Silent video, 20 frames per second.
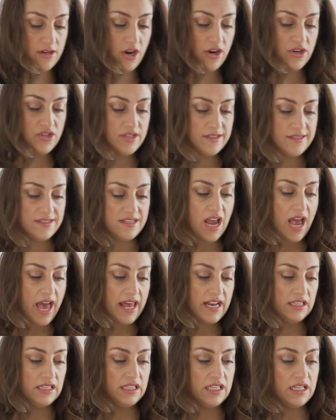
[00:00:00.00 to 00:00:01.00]
are just to add
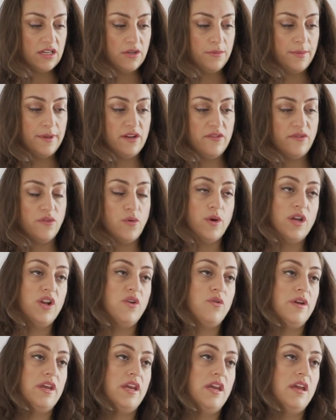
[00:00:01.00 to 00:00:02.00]
a little bit of
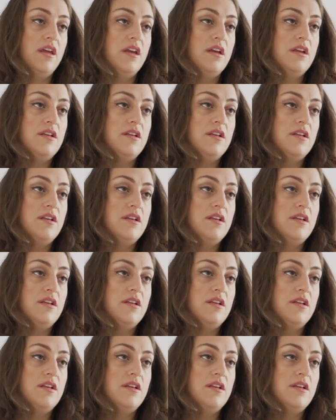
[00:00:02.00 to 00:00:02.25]
greenery